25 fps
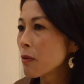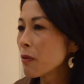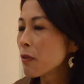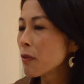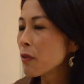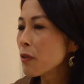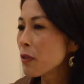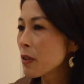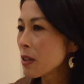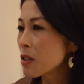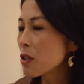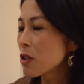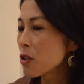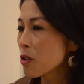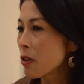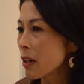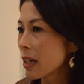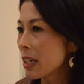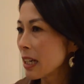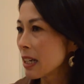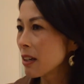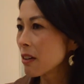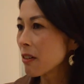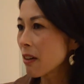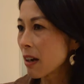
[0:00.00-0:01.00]
first
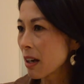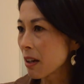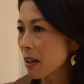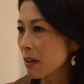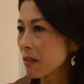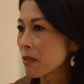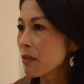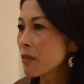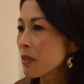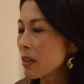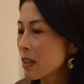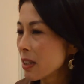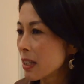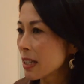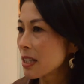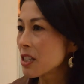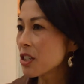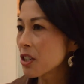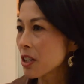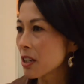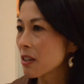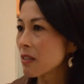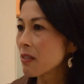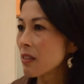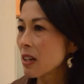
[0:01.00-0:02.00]
training ground for the next
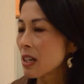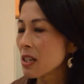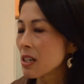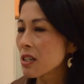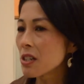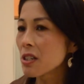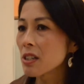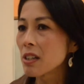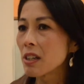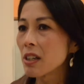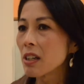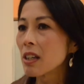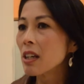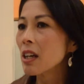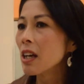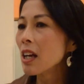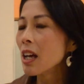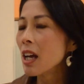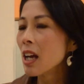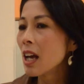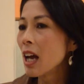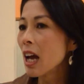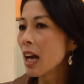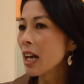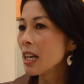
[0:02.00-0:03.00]
generation.
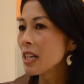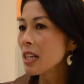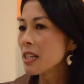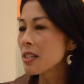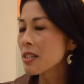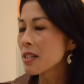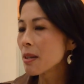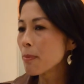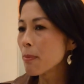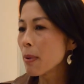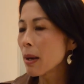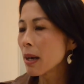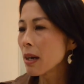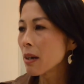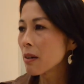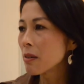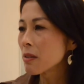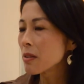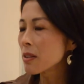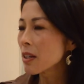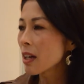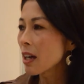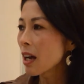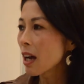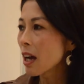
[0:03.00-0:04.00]
And it's about
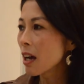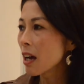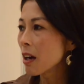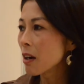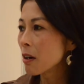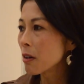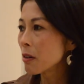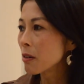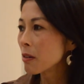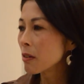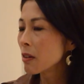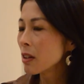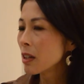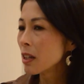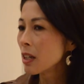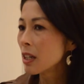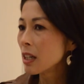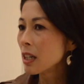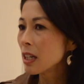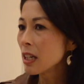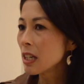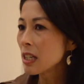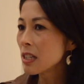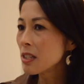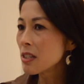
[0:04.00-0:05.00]
how
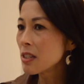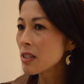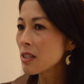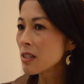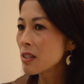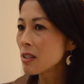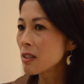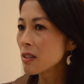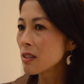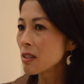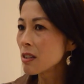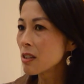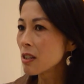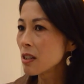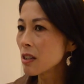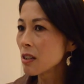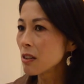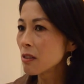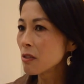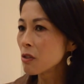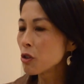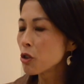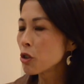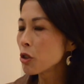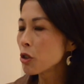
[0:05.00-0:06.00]
it's
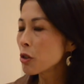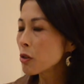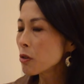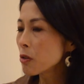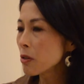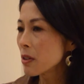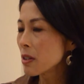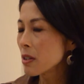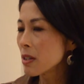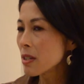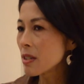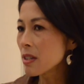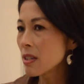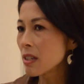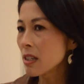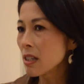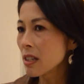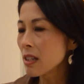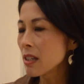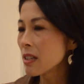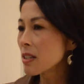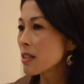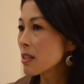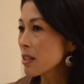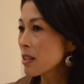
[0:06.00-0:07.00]
the children
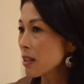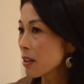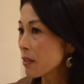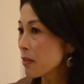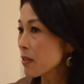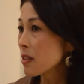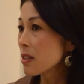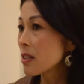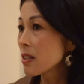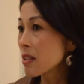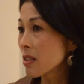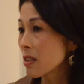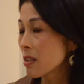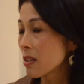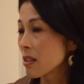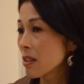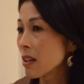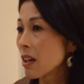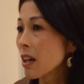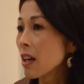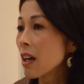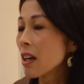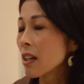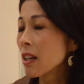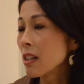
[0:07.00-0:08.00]
see service,
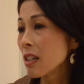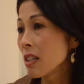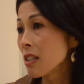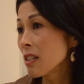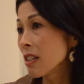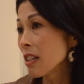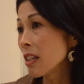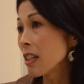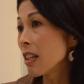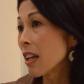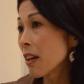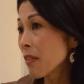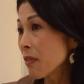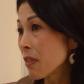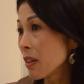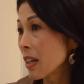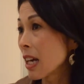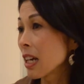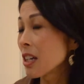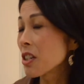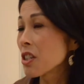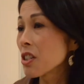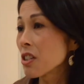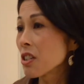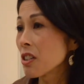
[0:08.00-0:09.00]
they see love in
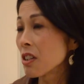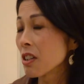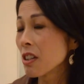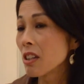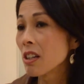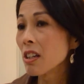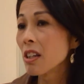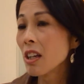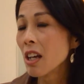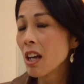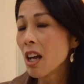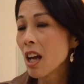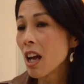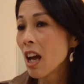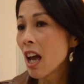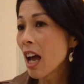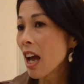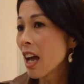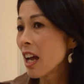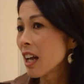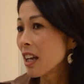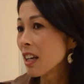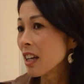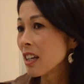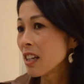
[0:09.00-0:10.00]
action,
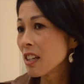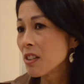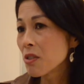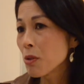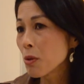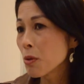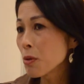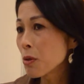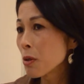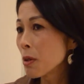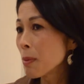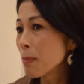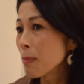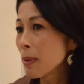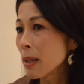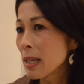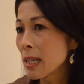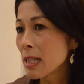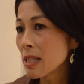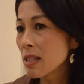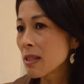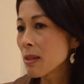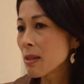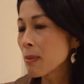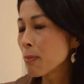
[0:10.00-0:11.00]
and it's also the place